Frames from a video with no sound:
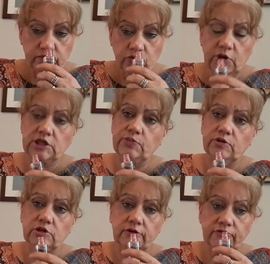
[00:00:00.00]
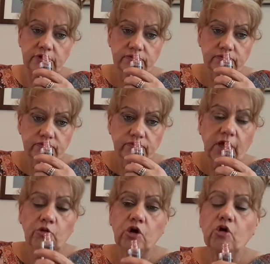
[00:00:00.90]
Well, it smells lovely.
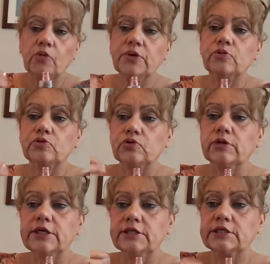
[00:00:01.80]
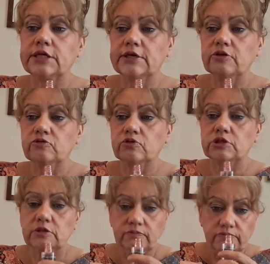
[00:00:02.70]
I know a lot of people don't like the scent of
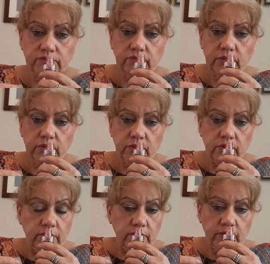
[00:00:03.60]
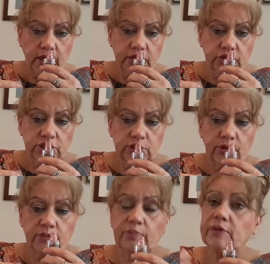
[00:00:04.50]
rose. I can just
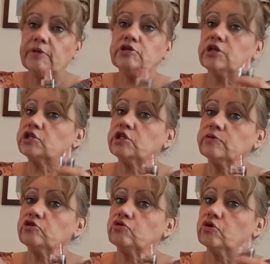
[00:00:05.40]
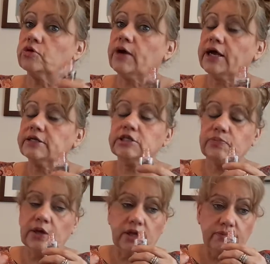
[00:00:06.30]
smell it, but mind you, this could be stronger, but I can
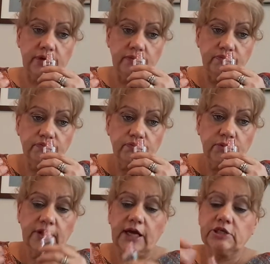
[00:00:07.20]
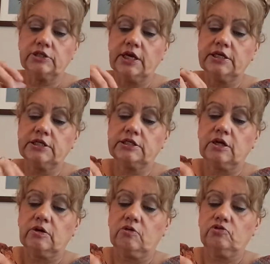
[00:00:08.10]
smell it, but that is nice.
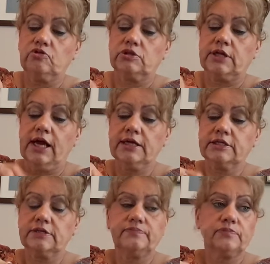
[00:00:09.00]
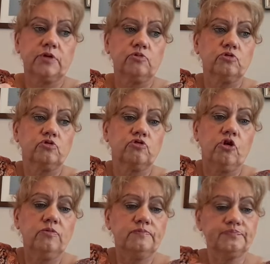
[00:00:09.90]
I'll use that. That won't go
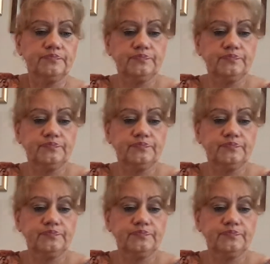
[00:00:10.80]
wrong.